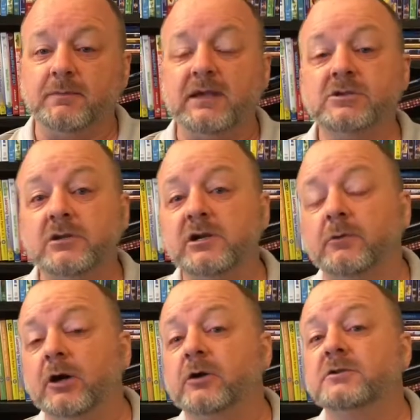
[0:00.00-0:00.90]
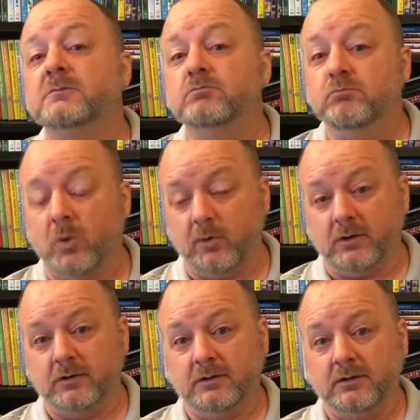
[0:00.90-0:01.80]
make sure you rehearse more.